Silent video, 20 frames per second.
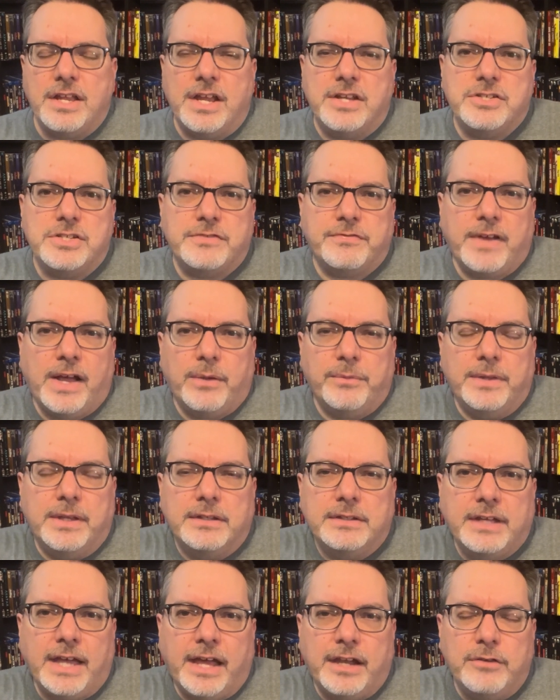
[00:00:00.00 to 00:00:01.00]
I just found
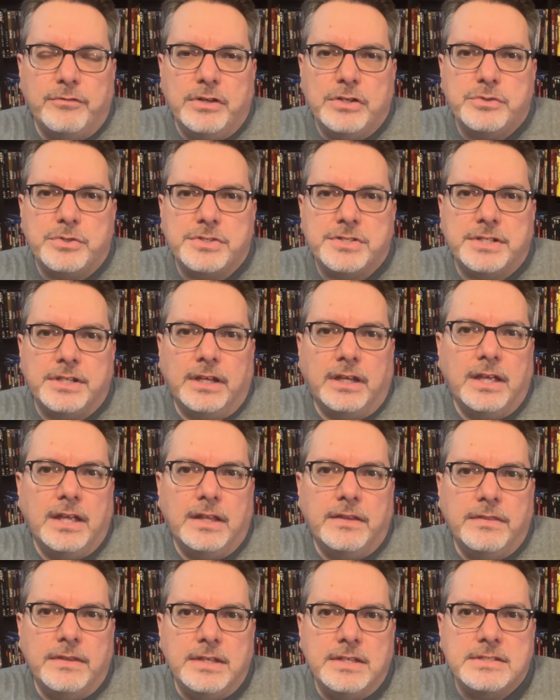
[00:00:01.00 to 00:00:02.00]
it kind of interesting
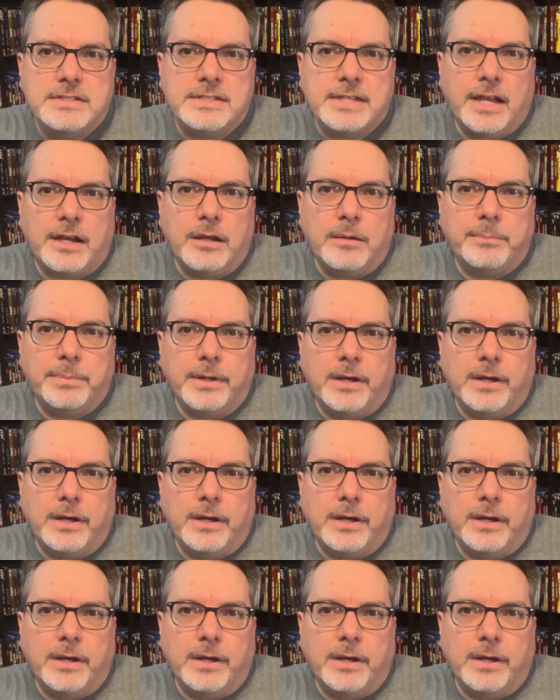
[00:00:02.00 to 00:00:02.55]
in the setup